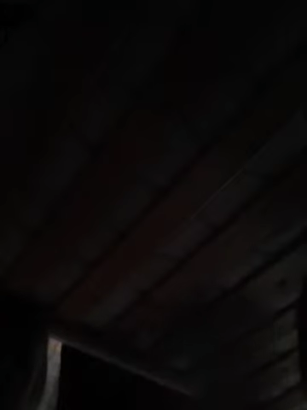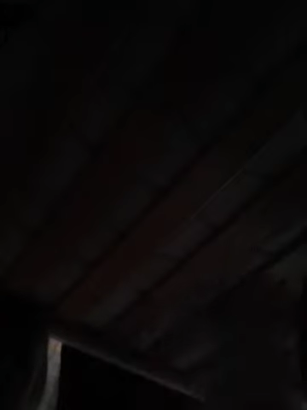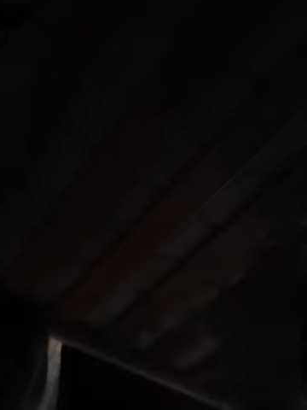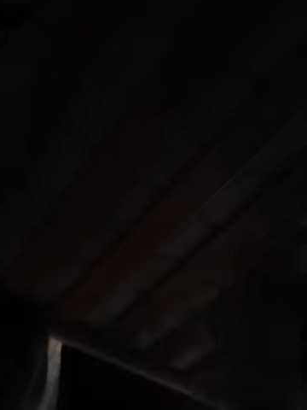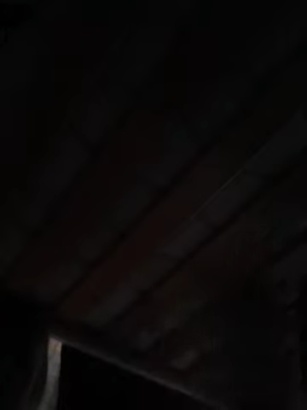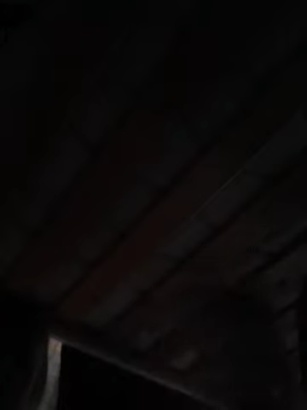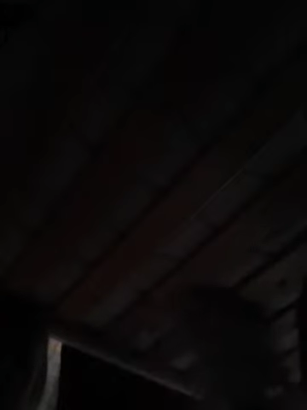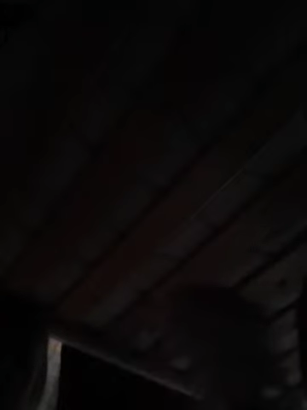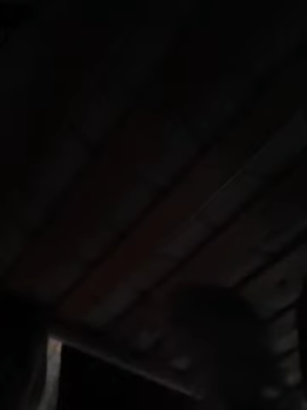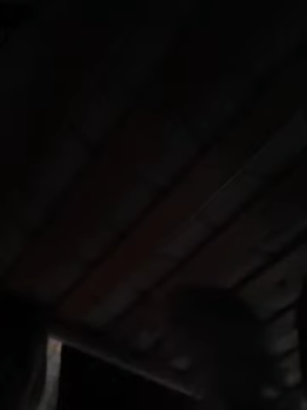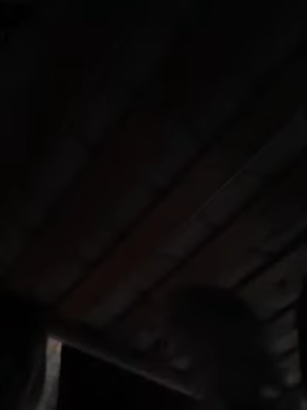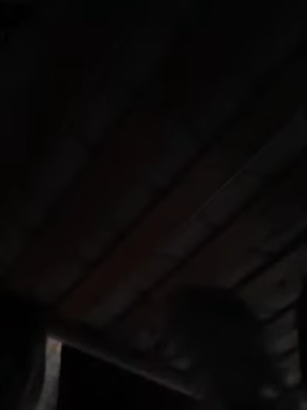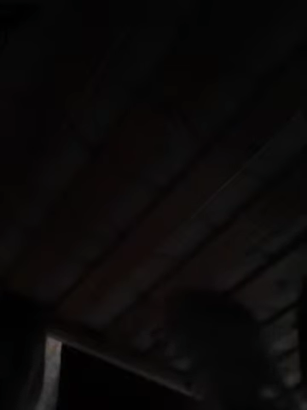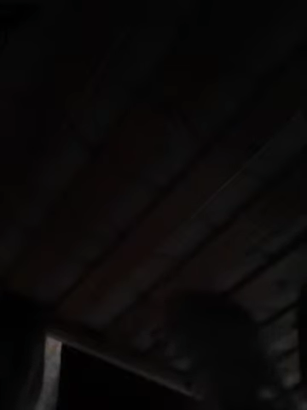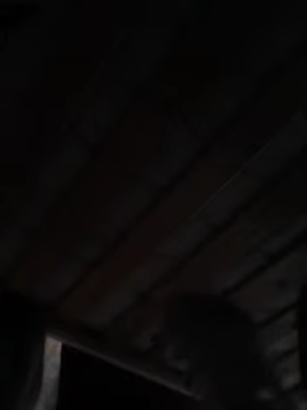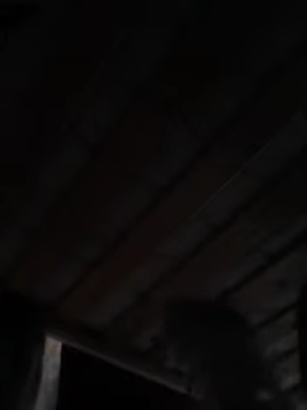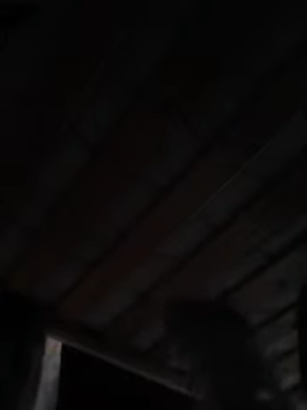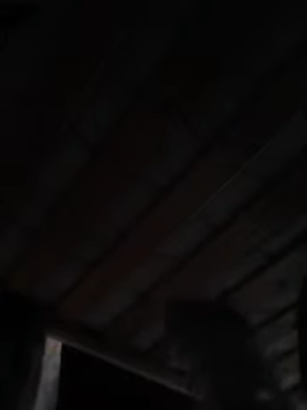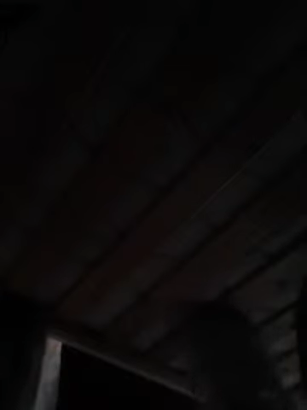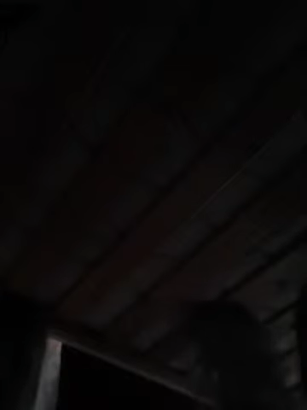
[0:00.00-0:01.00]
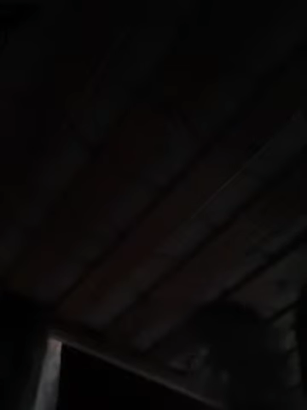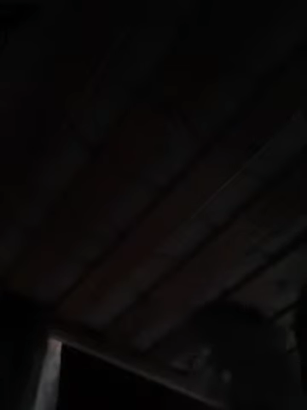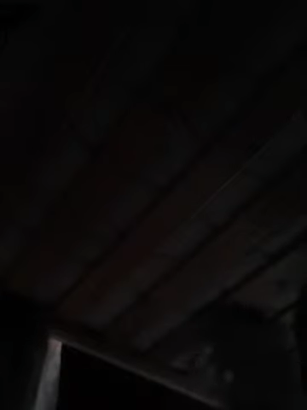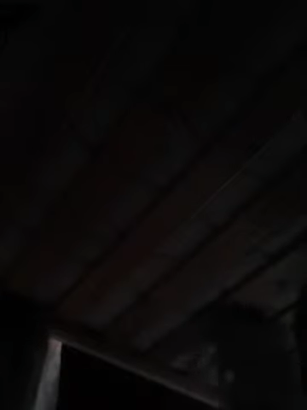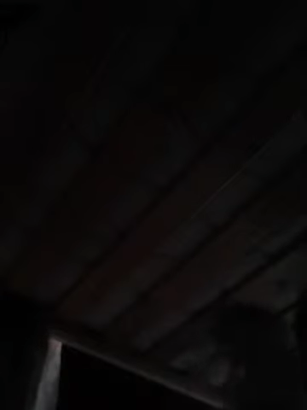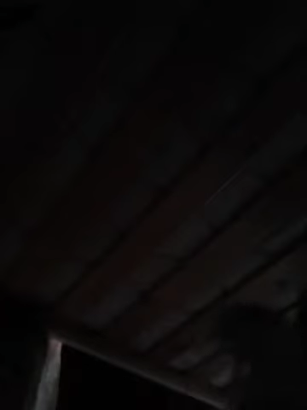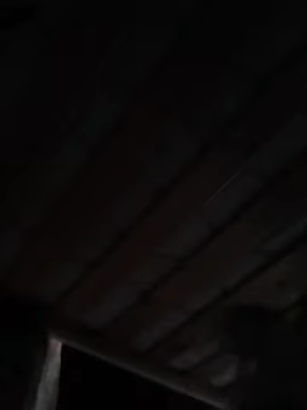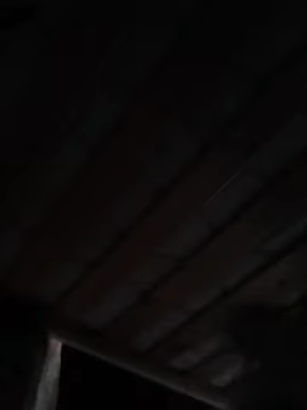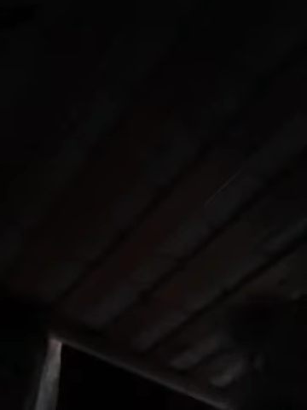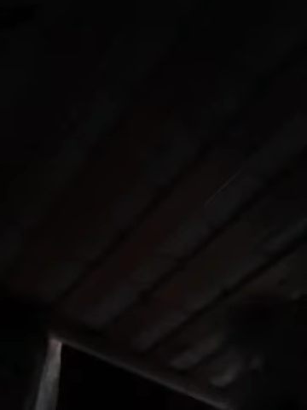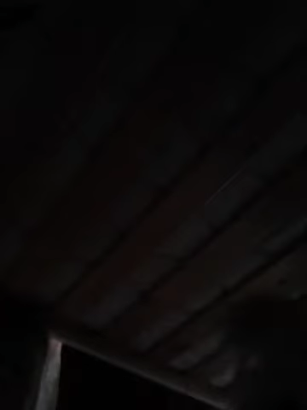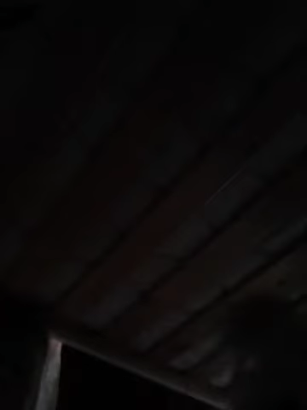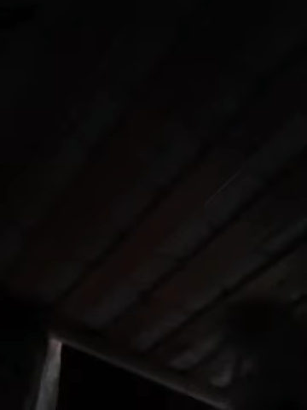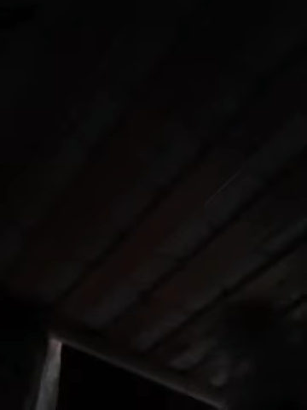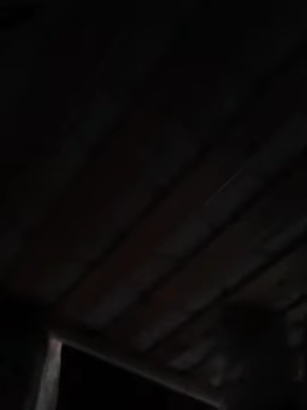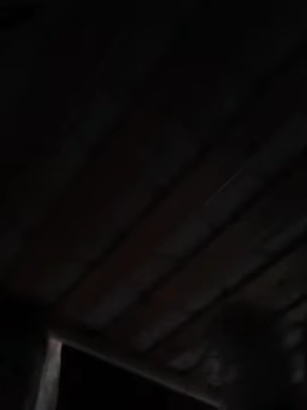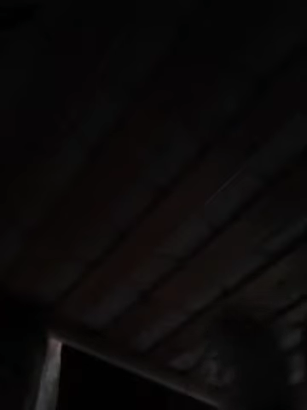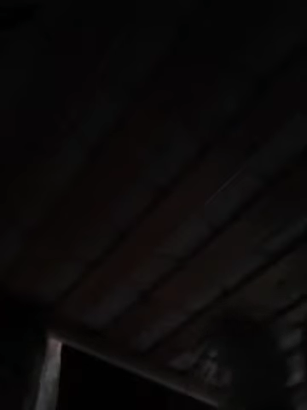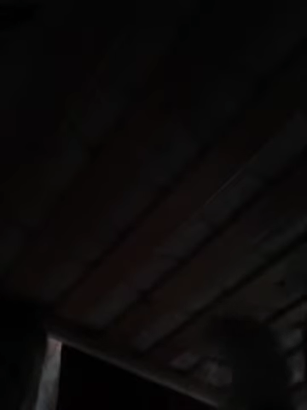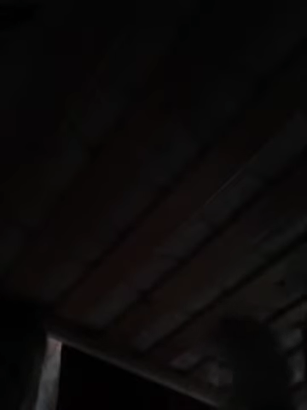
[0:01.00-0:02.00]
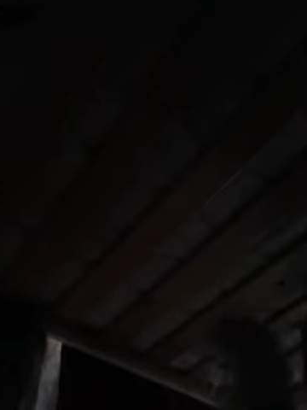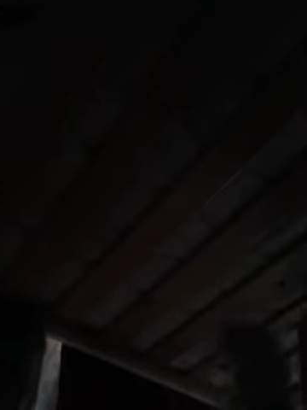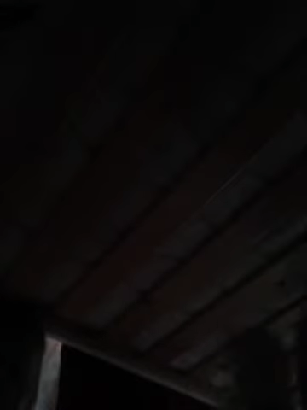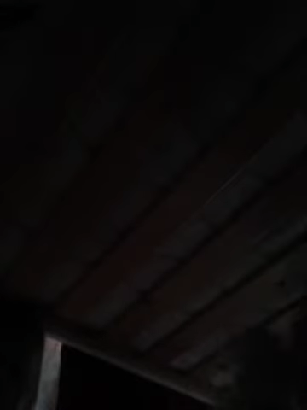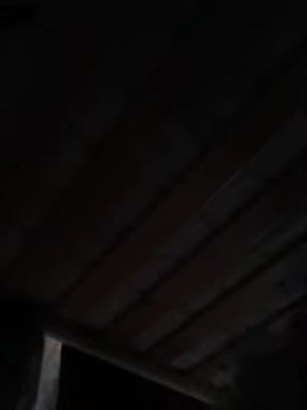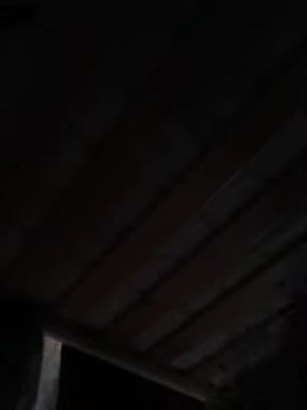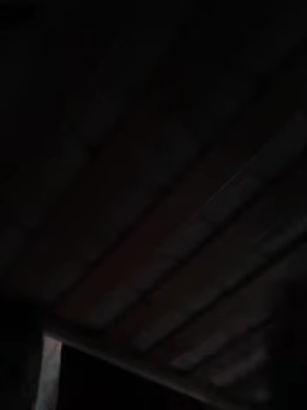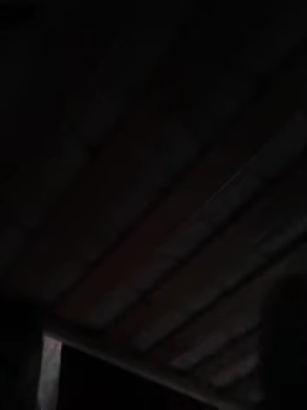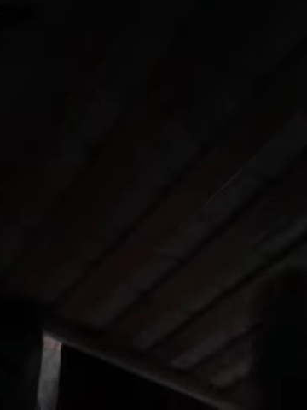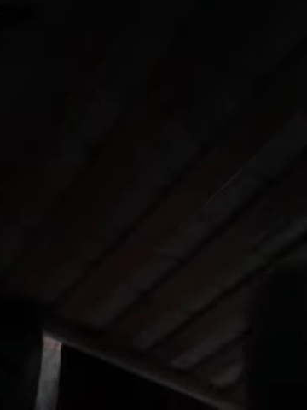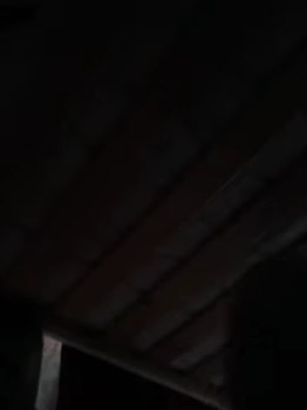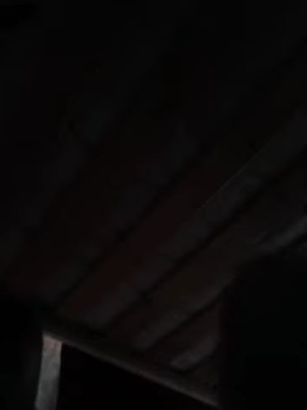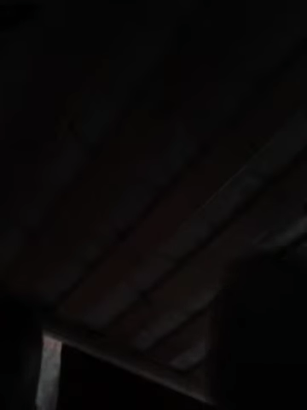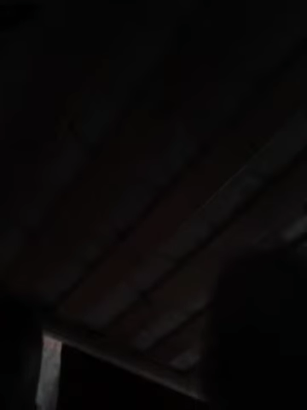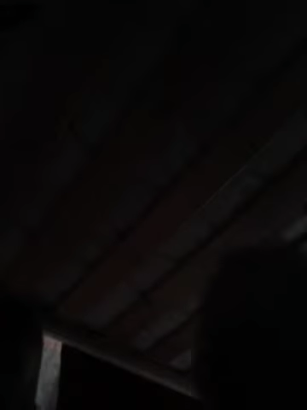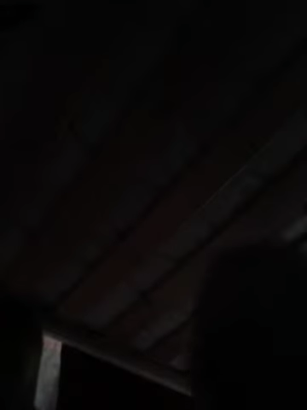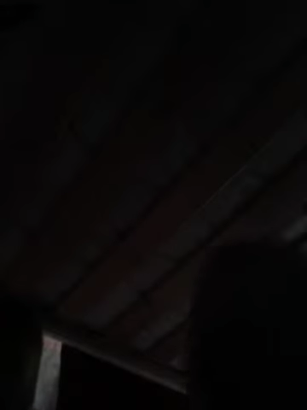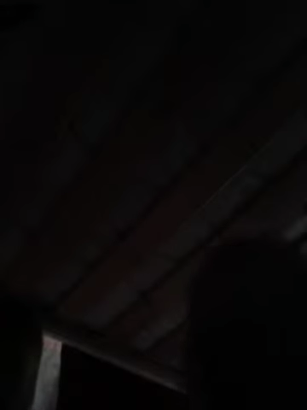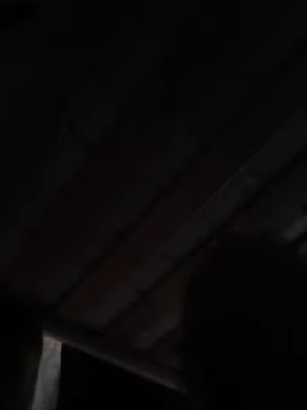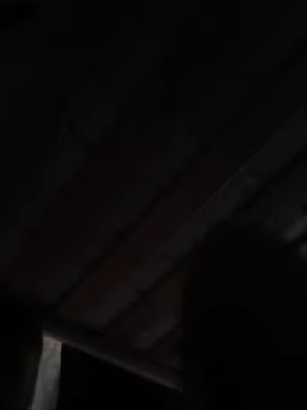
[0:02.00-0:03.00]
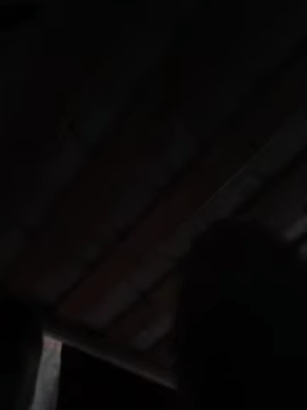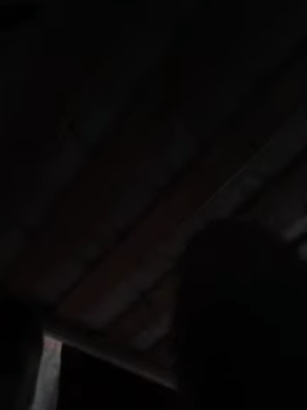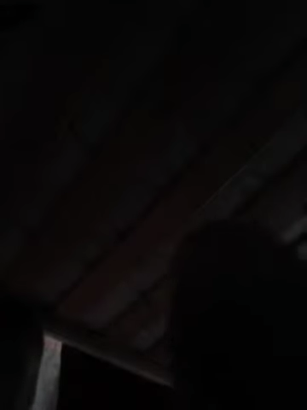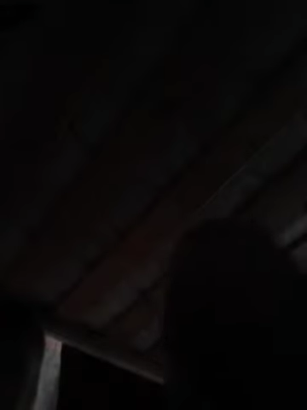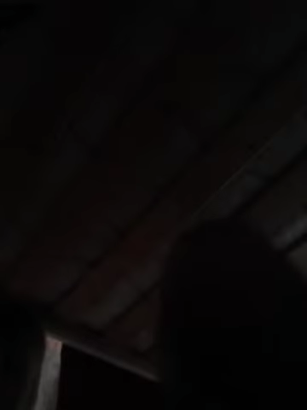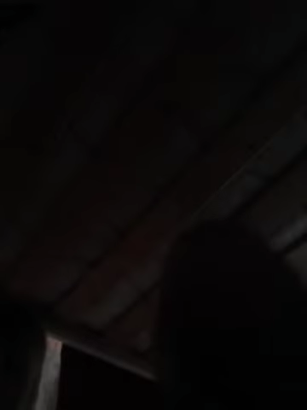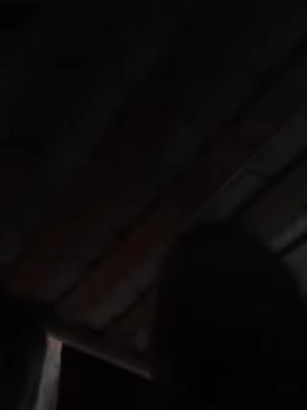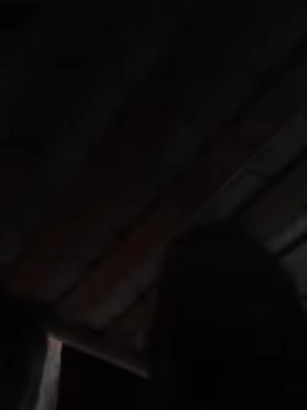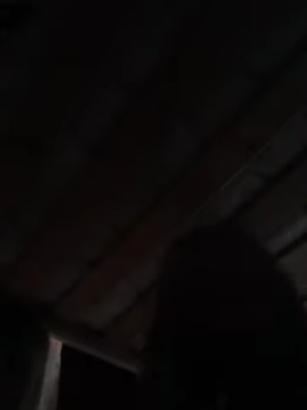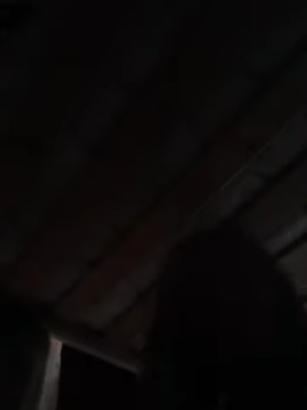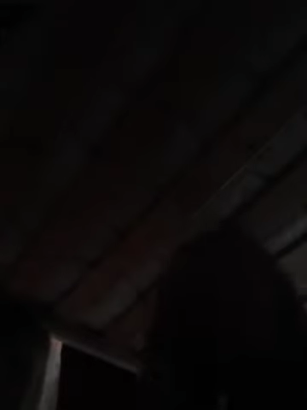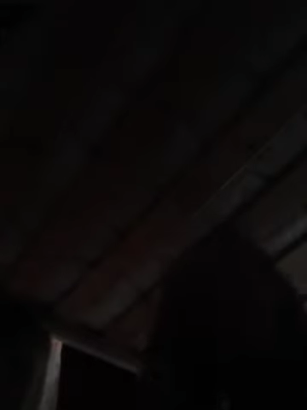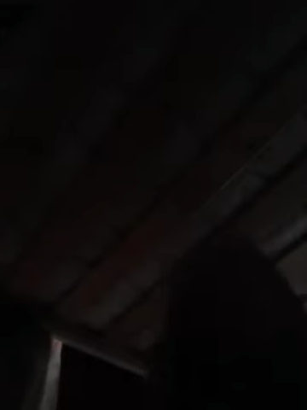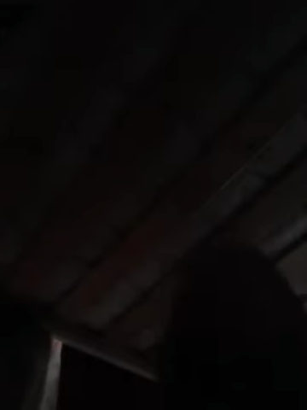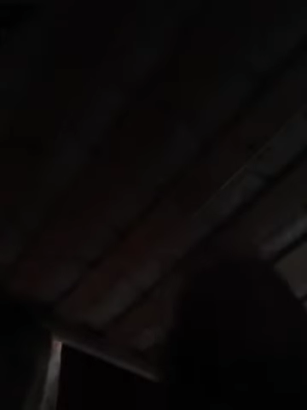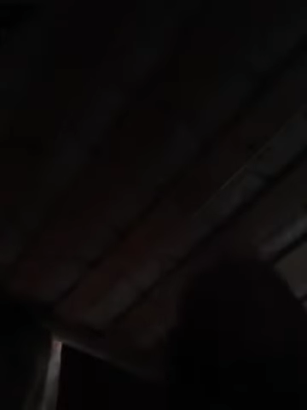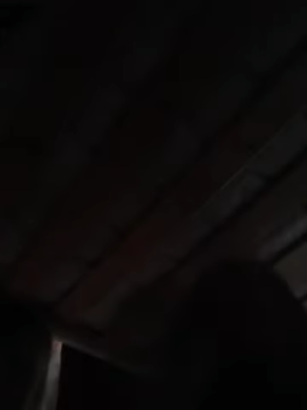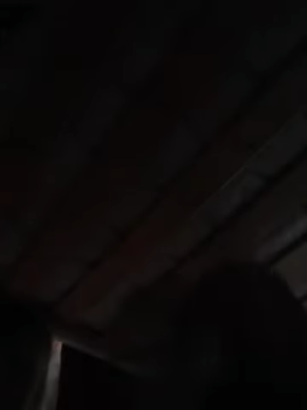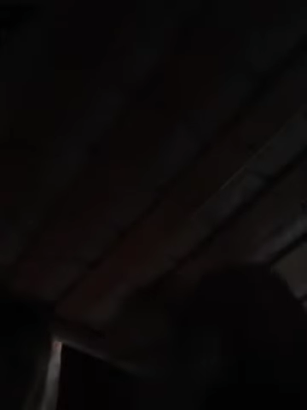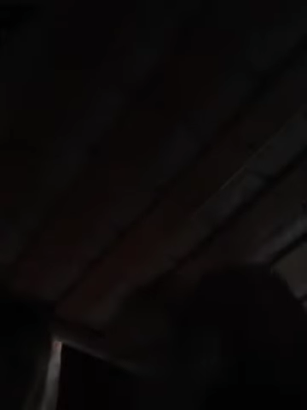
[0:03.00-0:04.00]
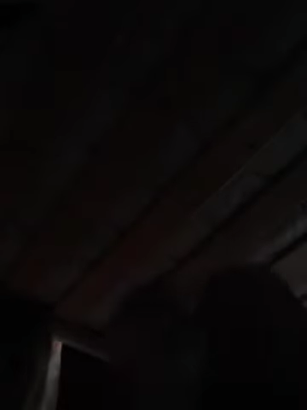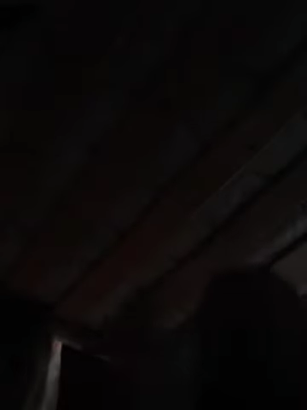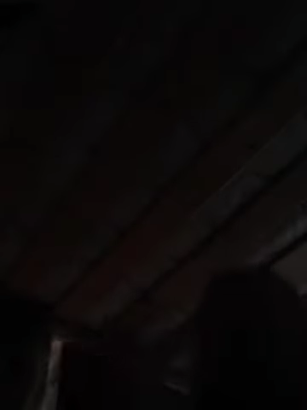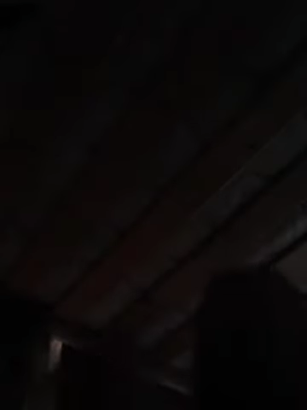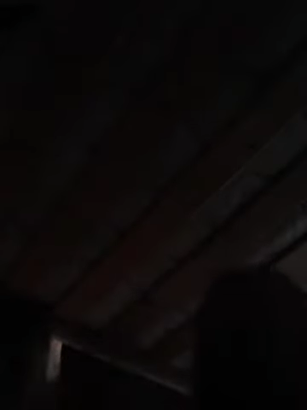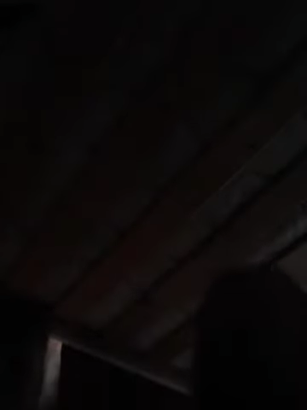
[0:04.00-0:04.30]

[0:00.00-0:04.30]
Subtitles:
[unreadable: no face in view]